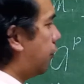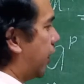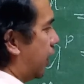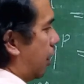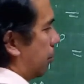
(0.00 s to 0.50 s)
if I
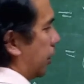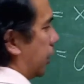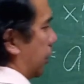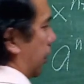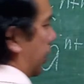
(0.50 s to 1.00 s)
have
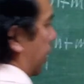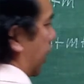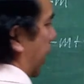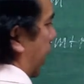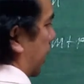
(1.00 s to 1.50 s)
in
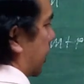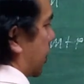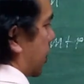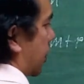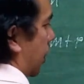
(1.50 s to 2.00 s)
here
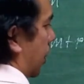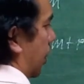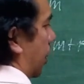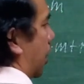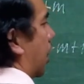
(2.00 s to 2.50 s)
x
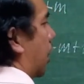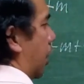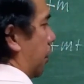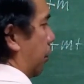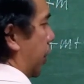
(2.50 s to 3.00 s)

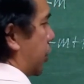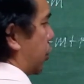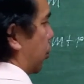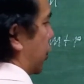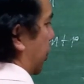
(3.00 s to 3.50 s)

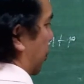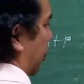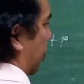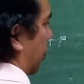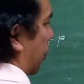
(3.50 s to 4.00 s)
raised to
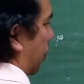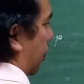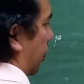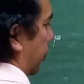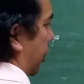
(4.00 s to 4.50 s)

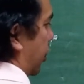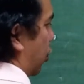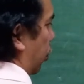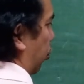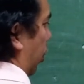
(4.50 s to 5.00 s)
0, the
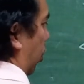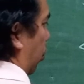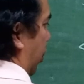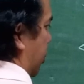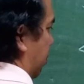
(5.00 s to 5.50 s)
result will
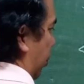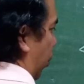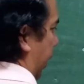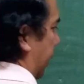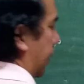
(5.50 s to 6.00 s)
always be
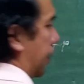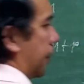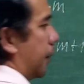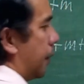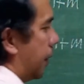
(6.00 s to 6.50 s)

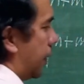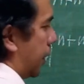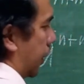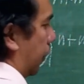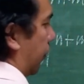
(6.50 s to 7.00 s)

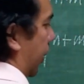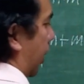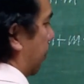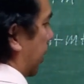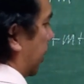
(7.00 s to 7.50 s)
1. If I
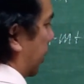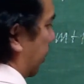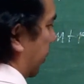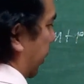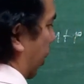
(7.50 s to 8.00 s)
have in
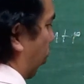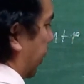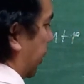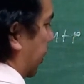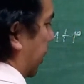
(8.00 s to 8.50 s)
here the
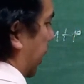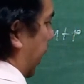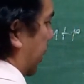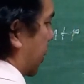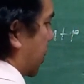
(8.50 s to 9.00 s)
quantity
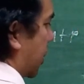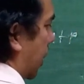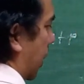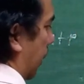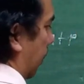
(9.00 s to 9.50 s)
x
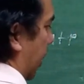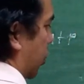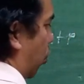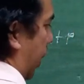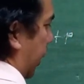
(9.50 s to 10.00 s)

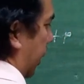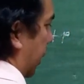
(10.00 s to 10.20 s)
plus y